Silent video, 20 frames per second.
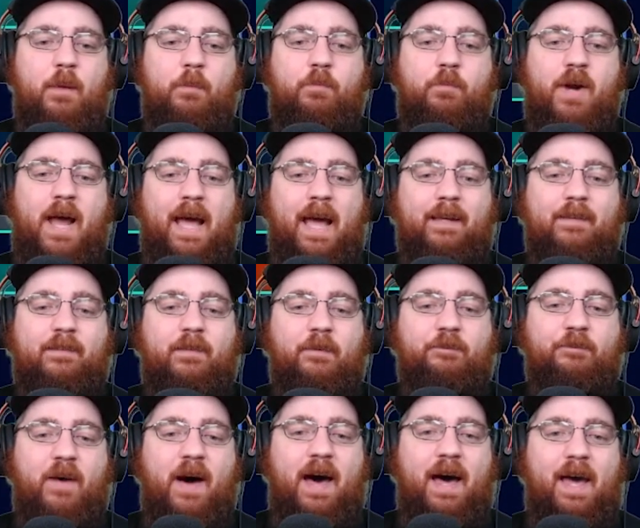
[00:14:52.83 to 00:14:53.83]
Brackets at
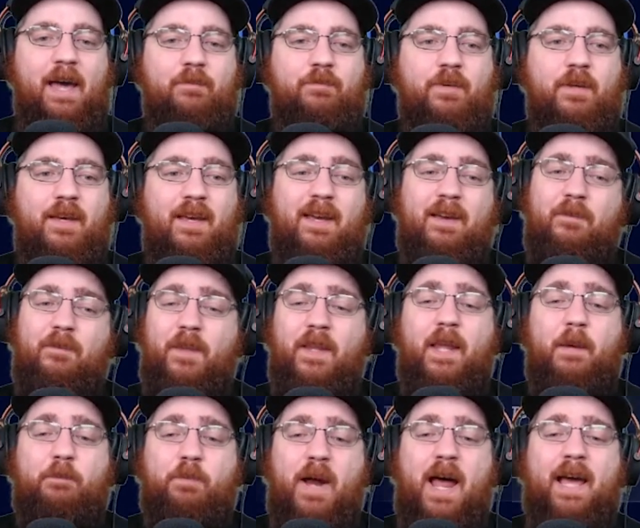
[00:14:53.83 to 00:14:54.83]
five. I feel
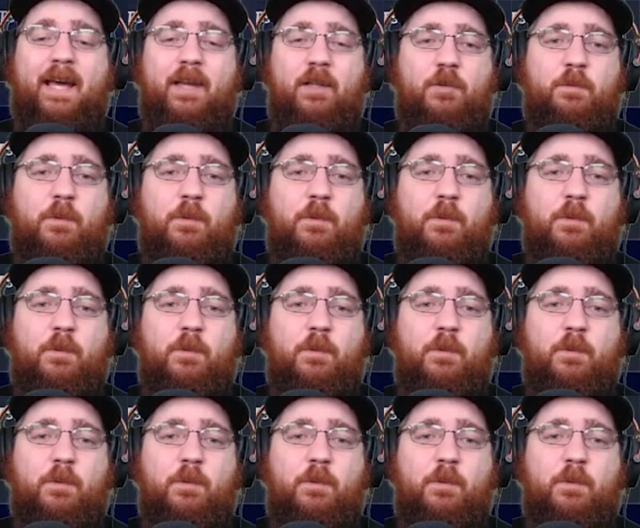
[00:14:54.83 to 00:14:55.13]
like brackets